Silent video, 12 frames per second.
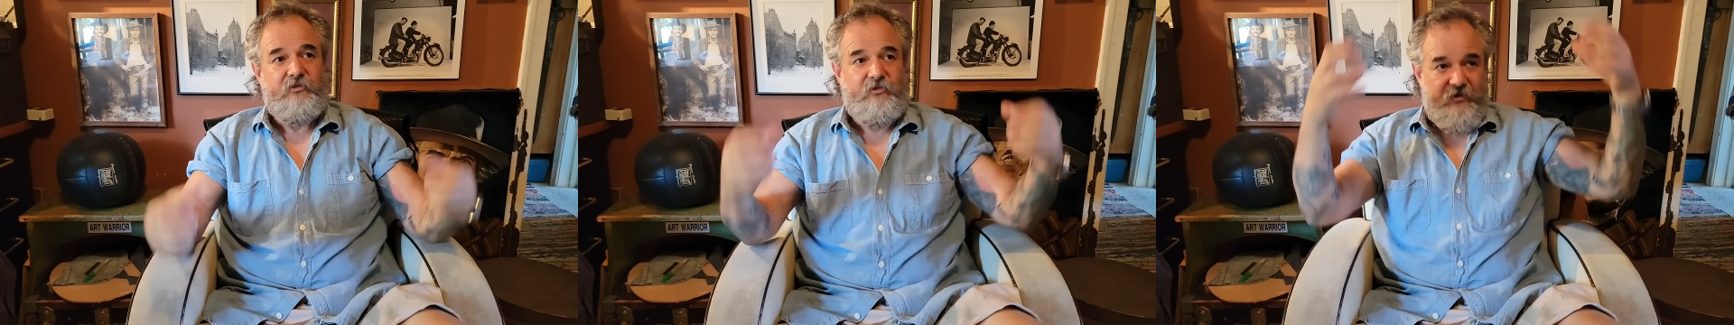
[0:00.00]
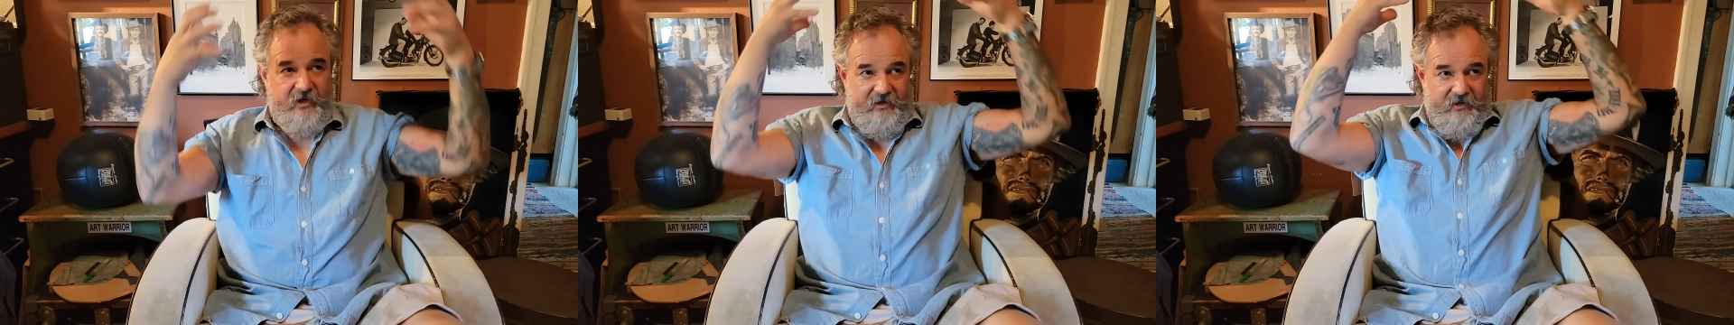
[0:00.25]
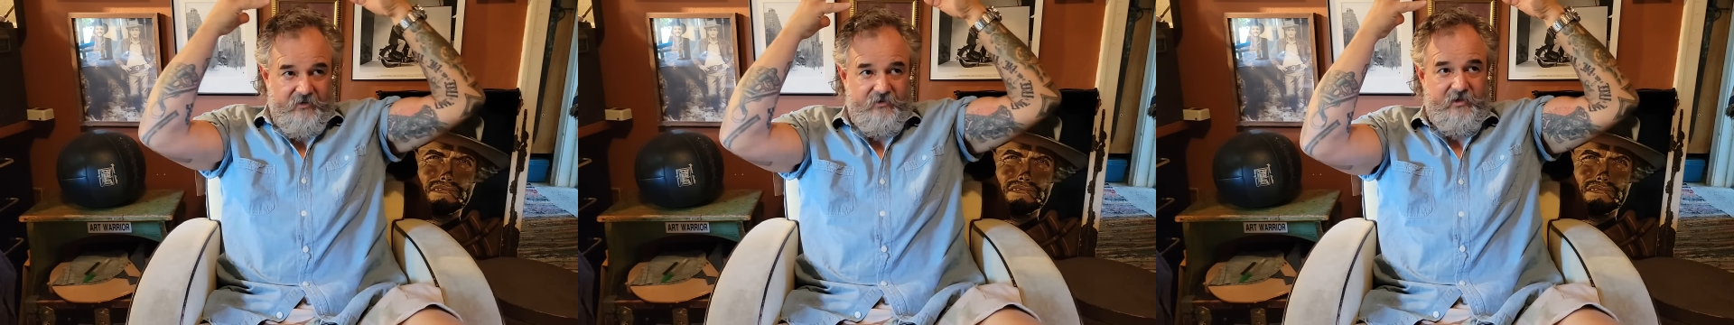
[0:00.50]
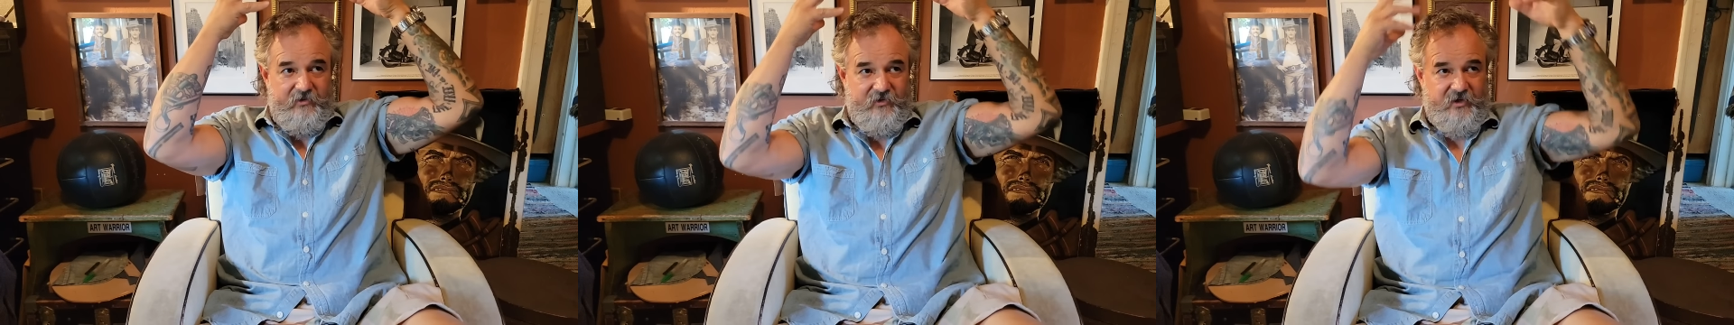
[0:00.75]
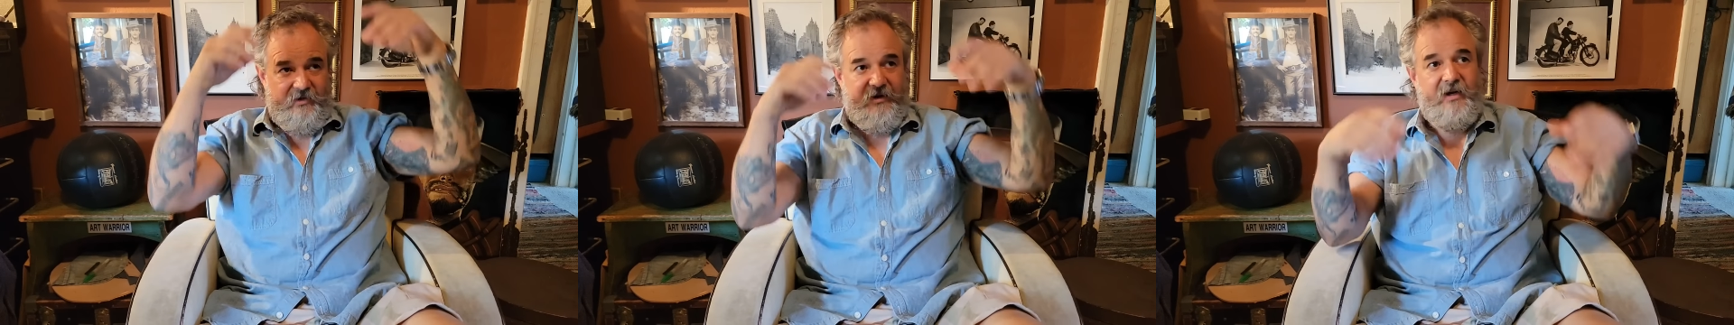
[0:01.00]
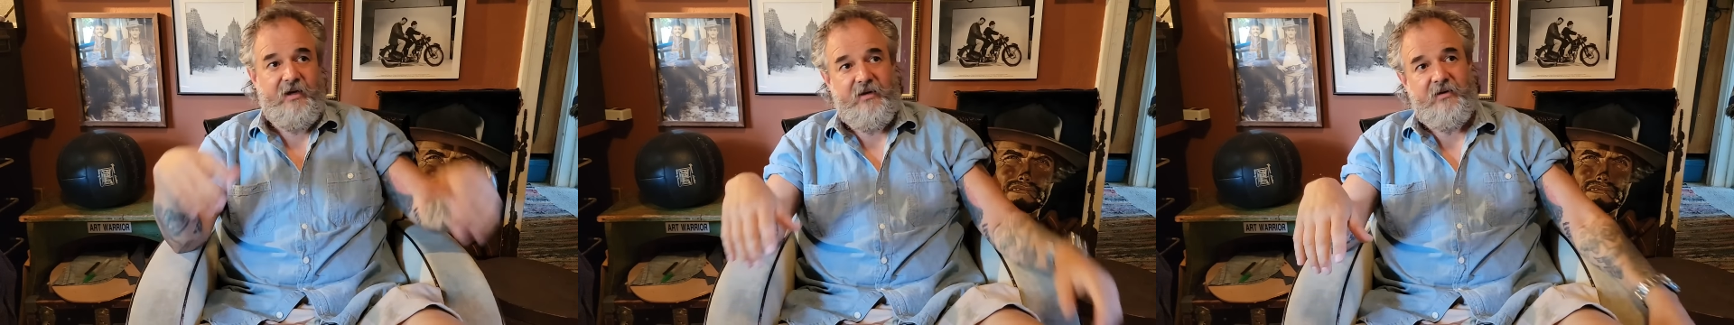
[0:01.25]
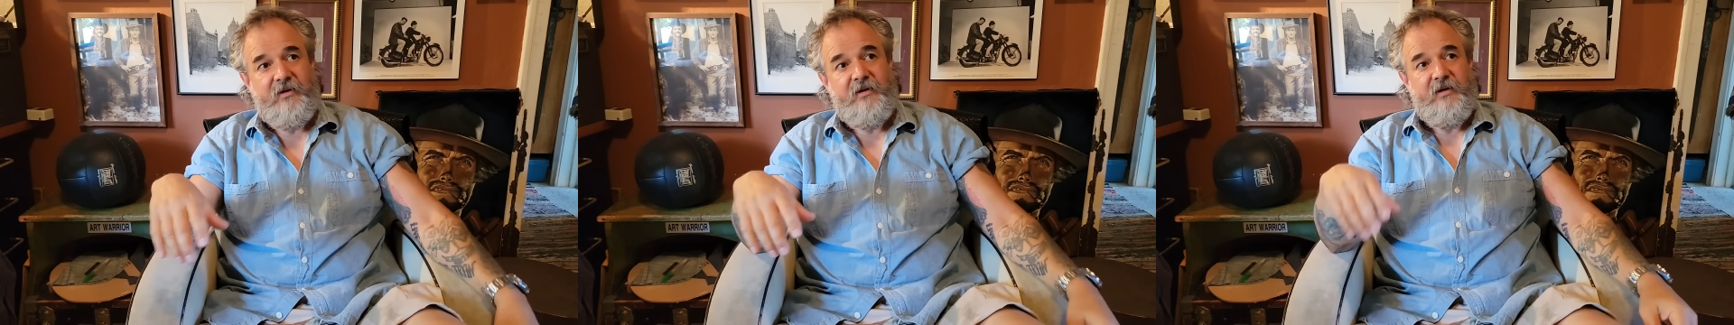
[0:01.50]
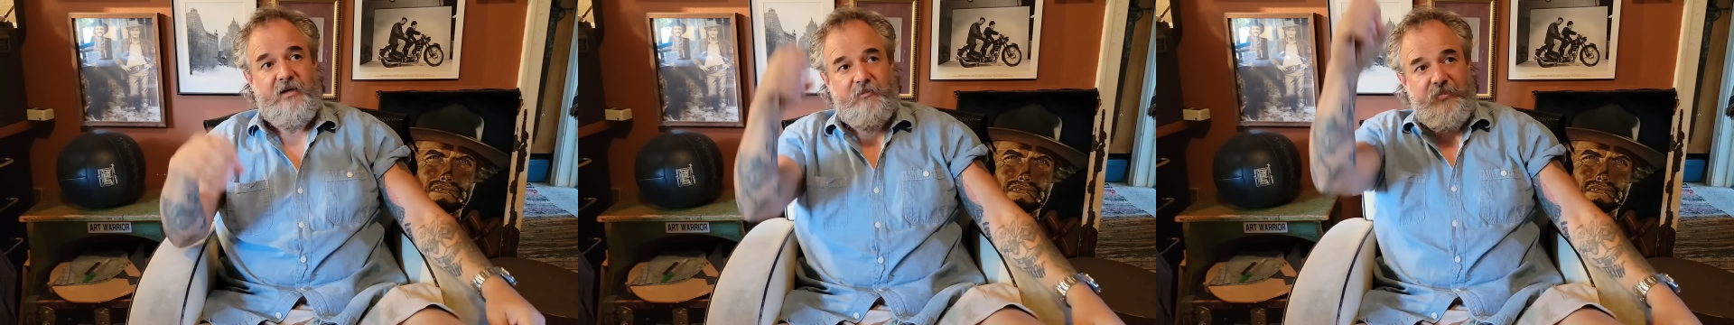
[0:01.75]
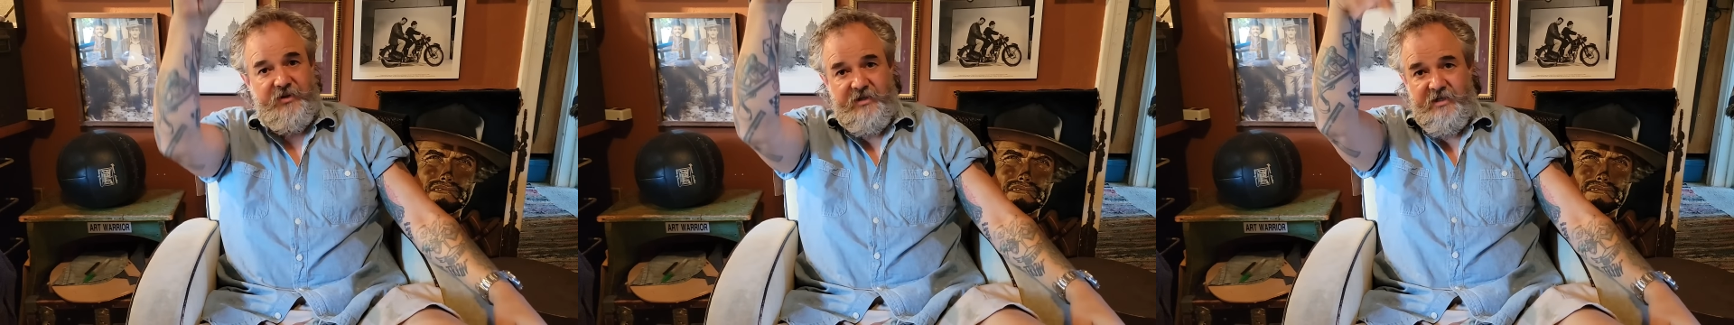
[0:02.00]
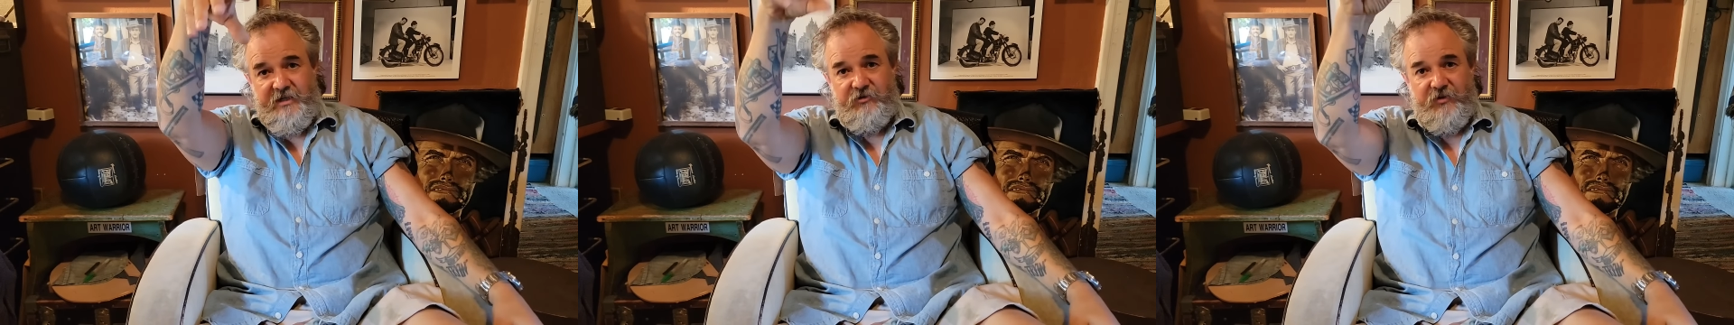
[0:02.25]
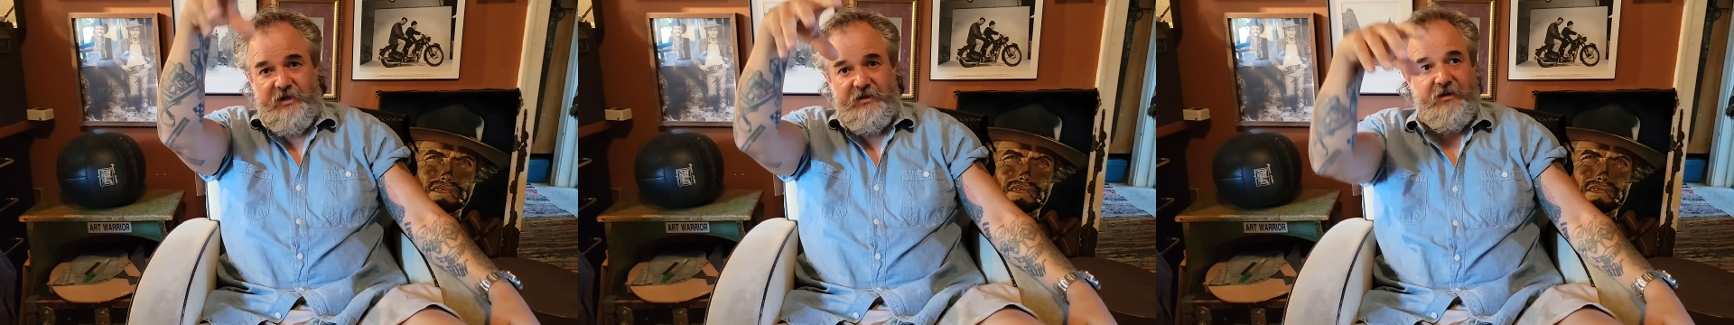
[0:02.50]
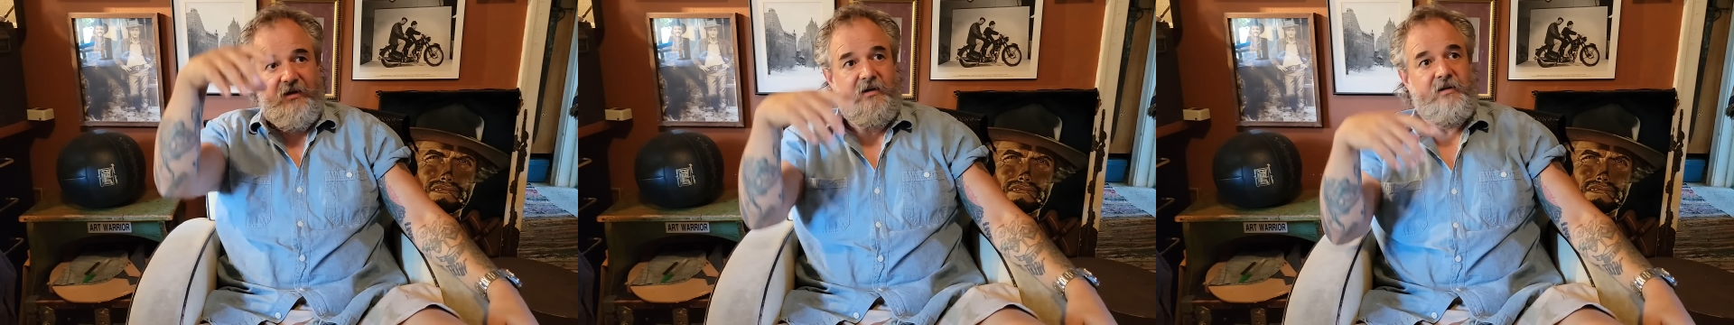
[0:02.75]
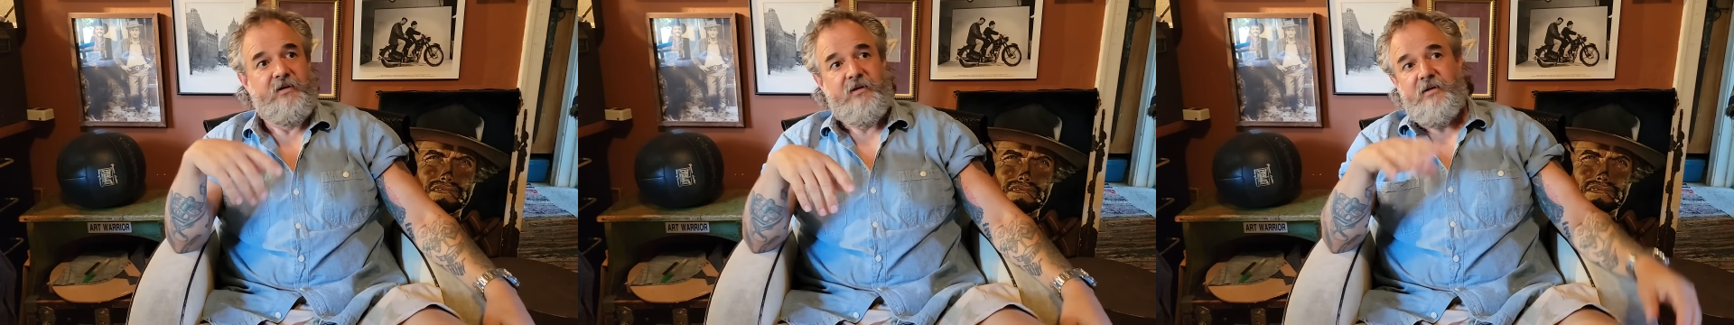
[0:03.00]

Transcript: and she's got another dish on her head. And I put the keys right there.